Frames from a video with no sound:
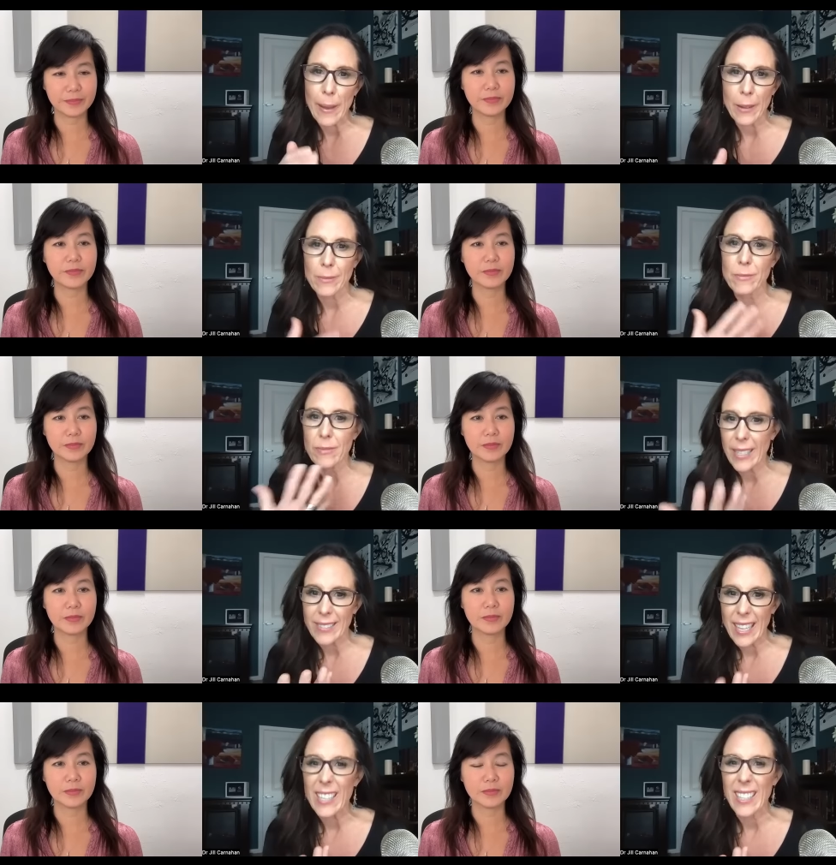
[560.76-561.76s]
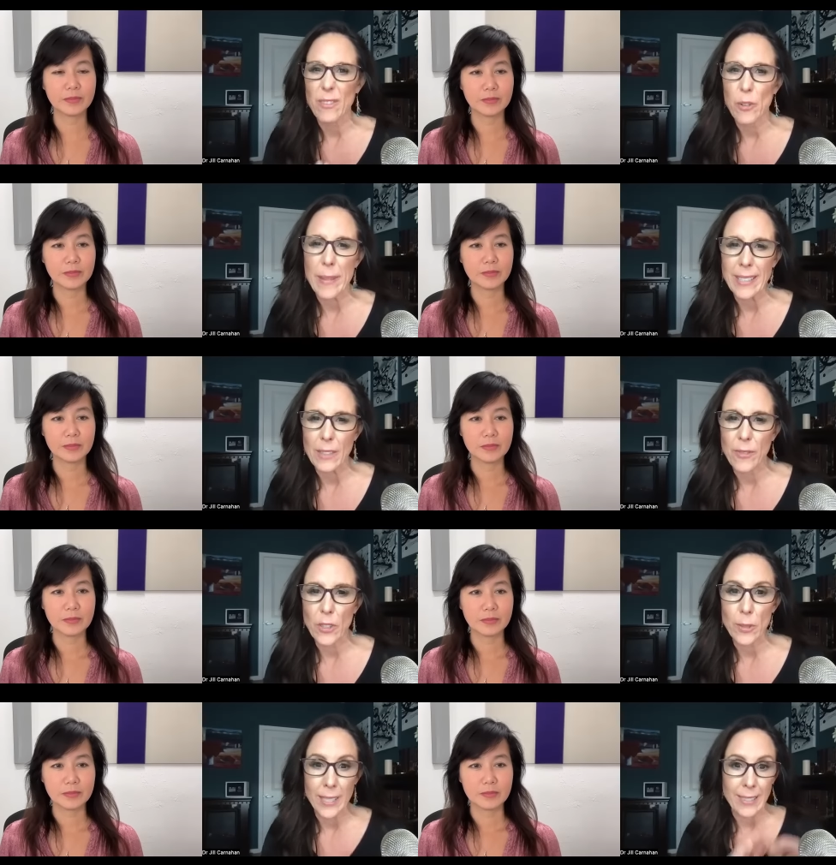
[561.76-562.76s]
Speaker 1: about, like, say, again, fermented
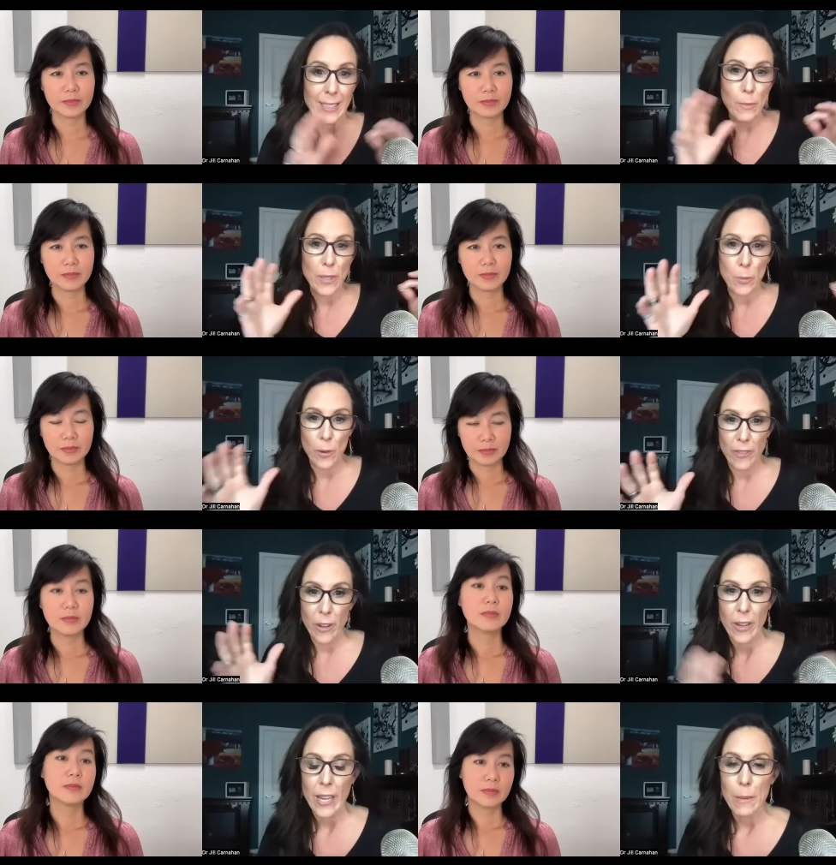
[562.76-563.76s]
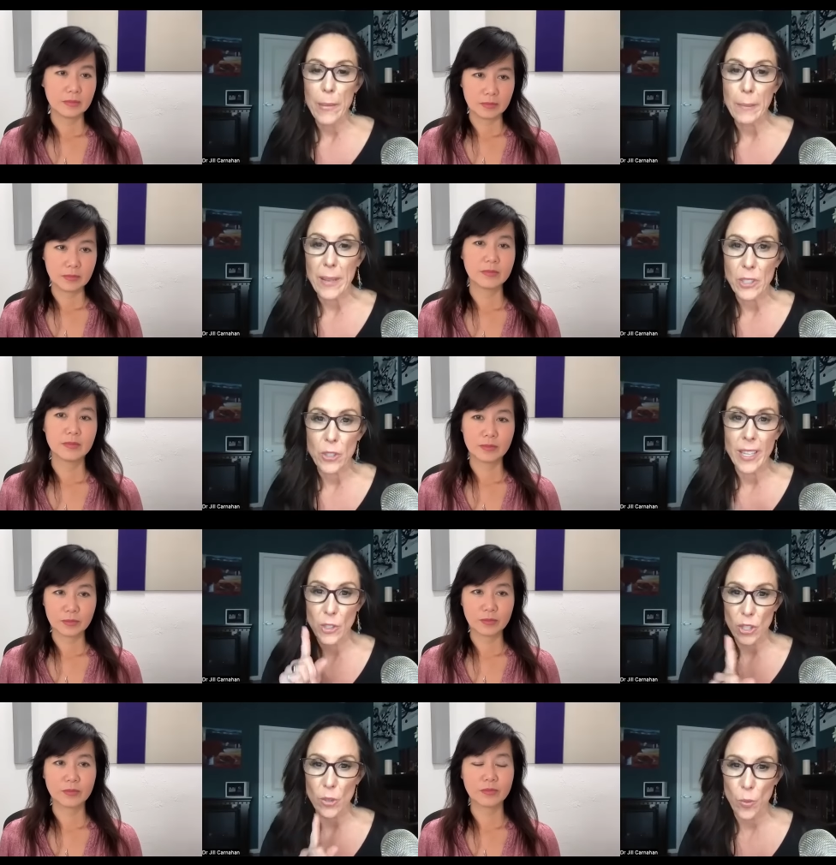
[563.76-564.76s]
foods, because that's much more of a big picture
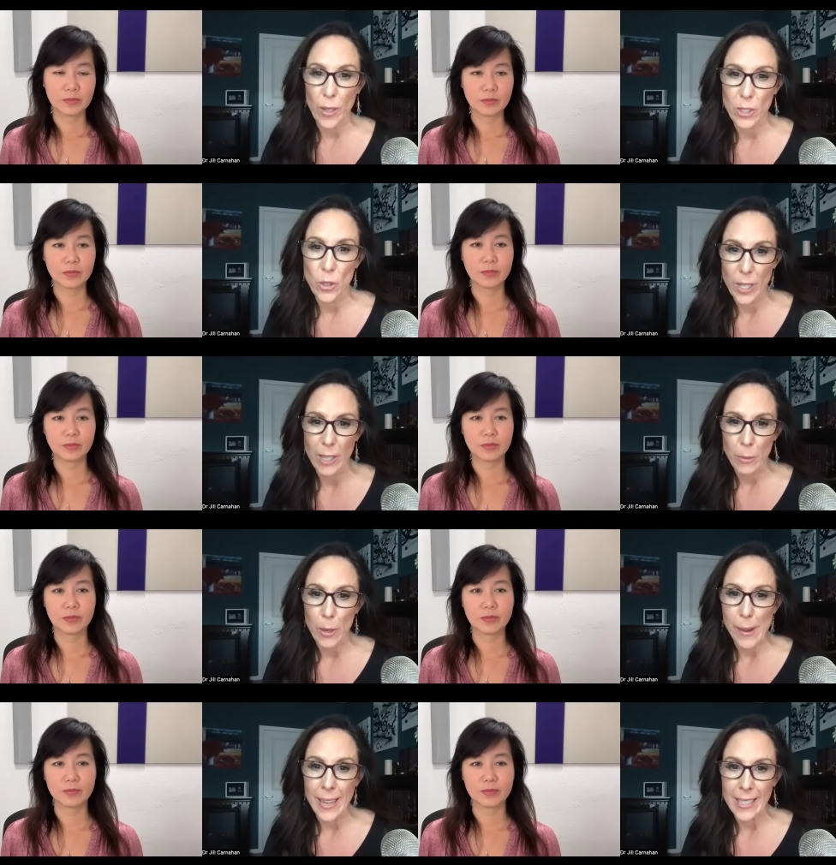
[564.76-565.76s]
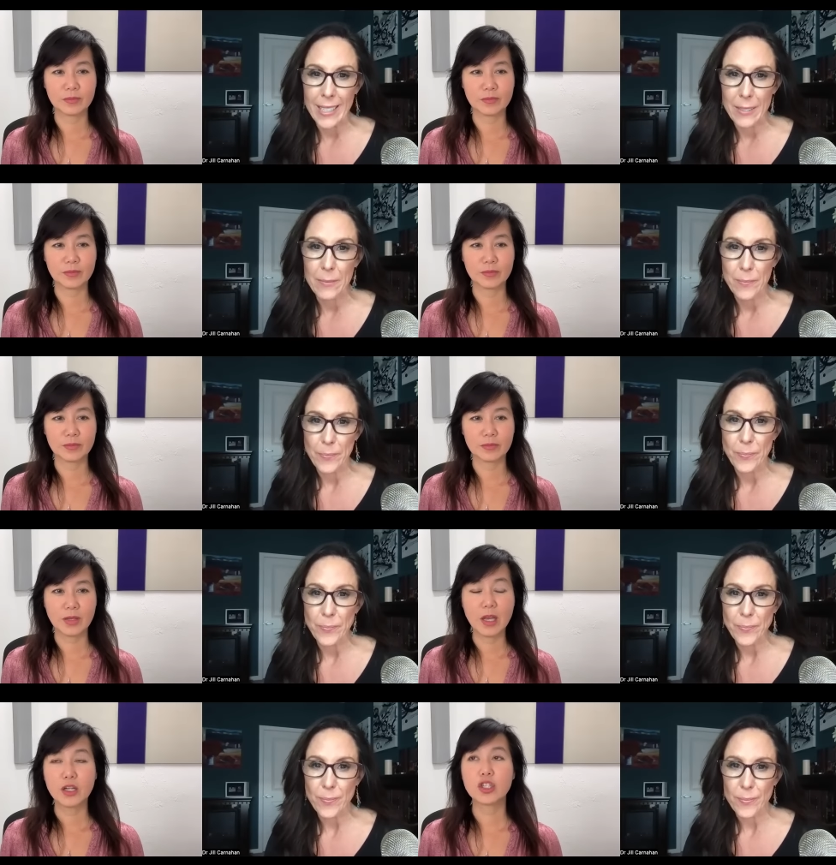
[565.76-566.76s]
than just one strain of probiotic.
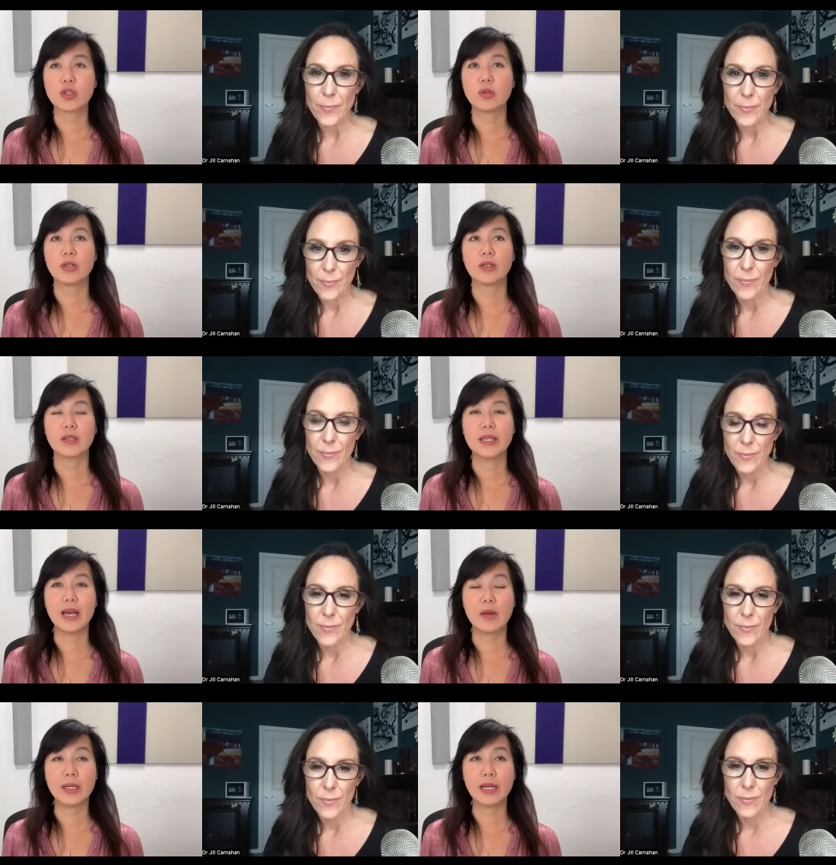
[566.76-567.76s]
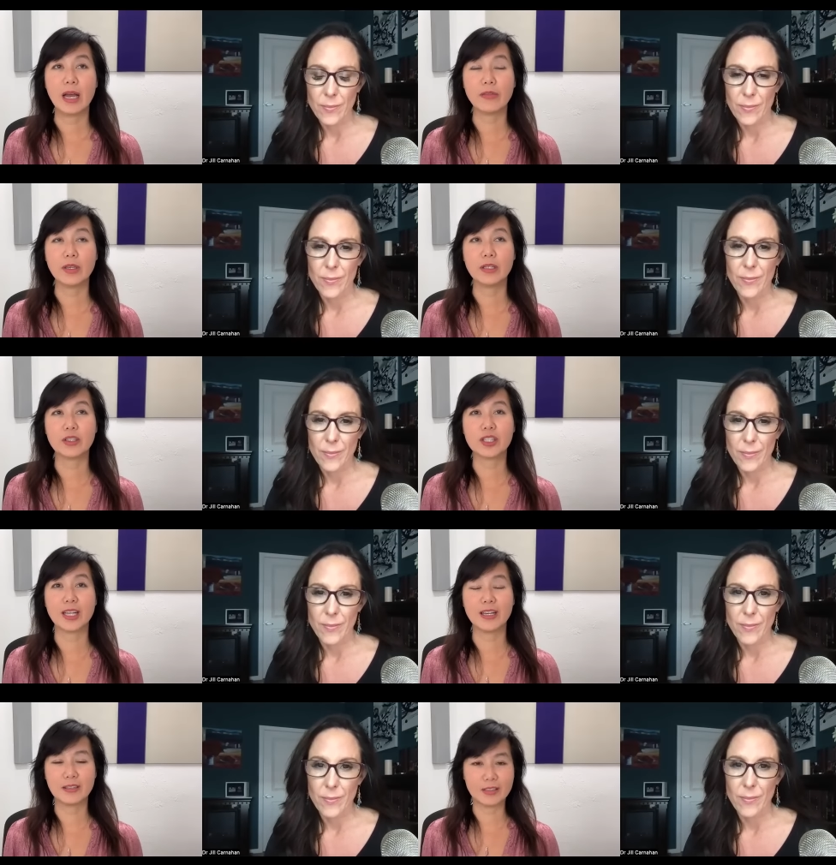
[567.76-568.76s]
Speaker 2: Sure. Yeah. I mean, I, I think just
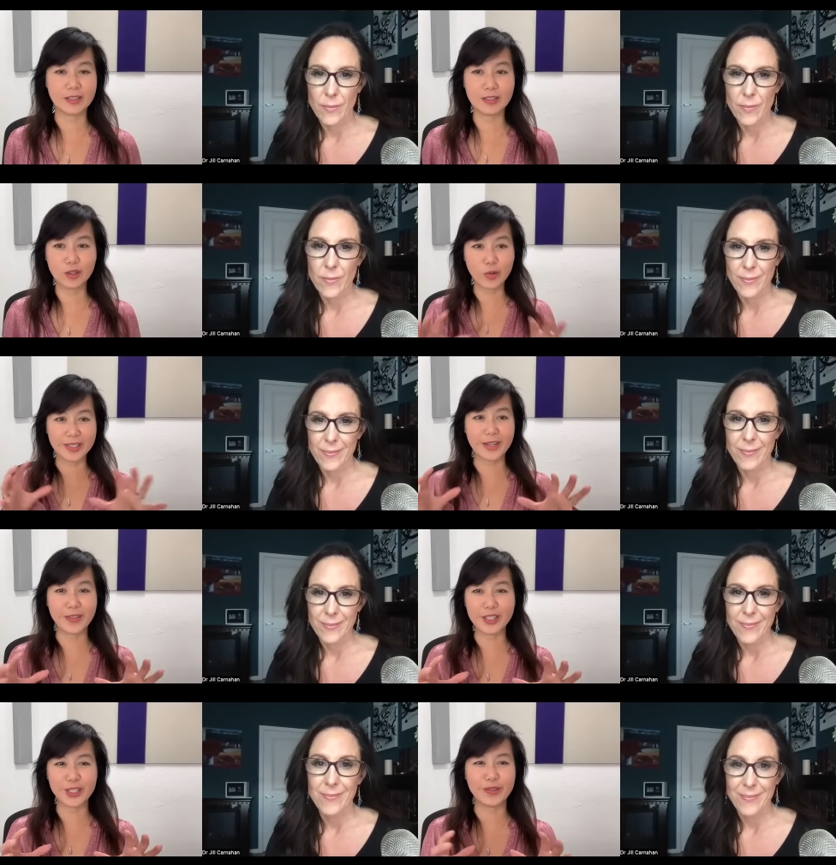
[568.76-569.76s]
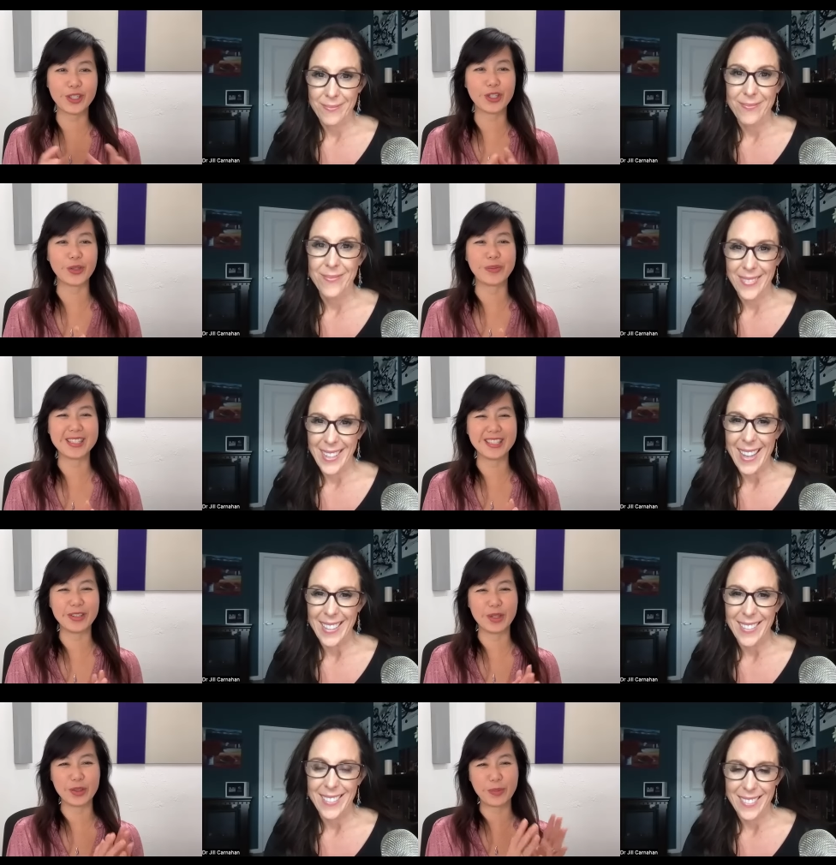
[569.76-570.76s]
a quick definition of terms, you
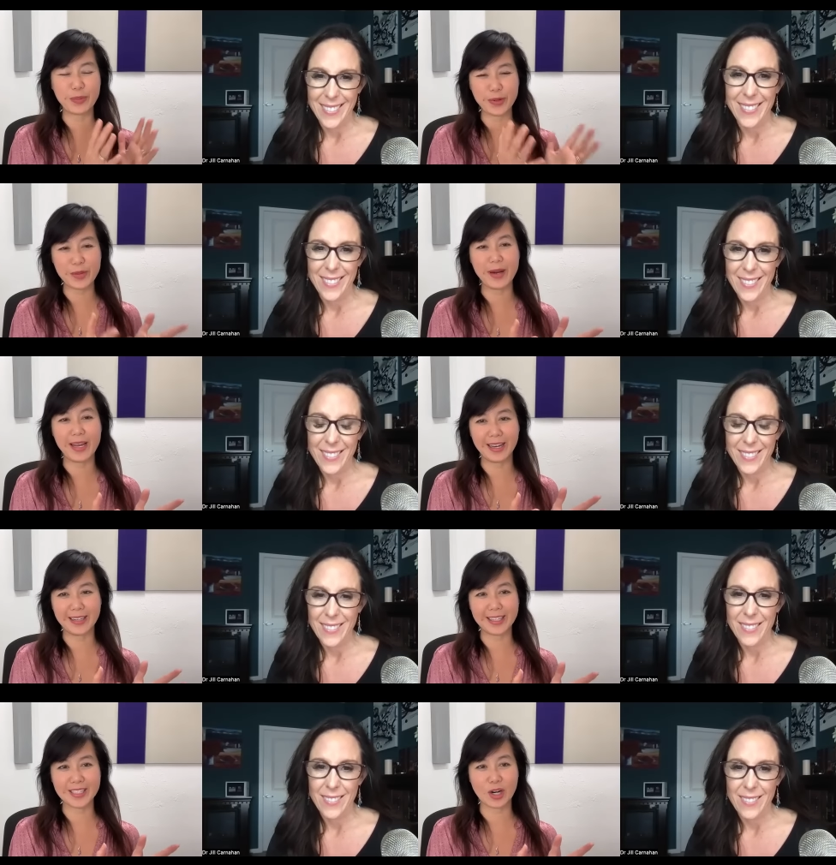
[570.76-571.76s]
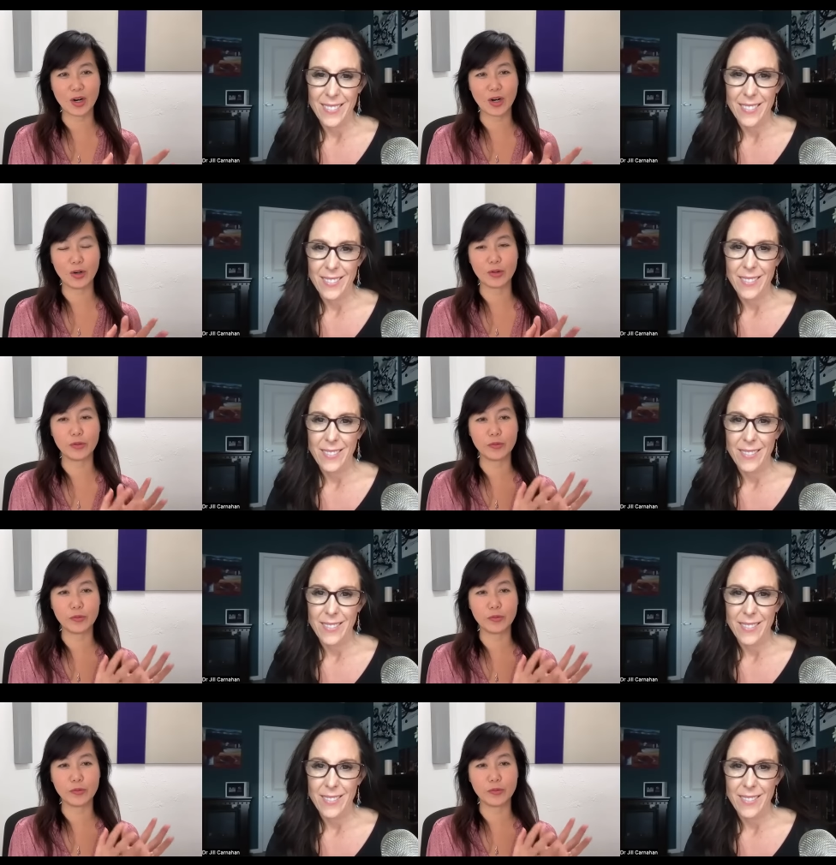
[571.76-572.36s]
know, the, the prebiotics are the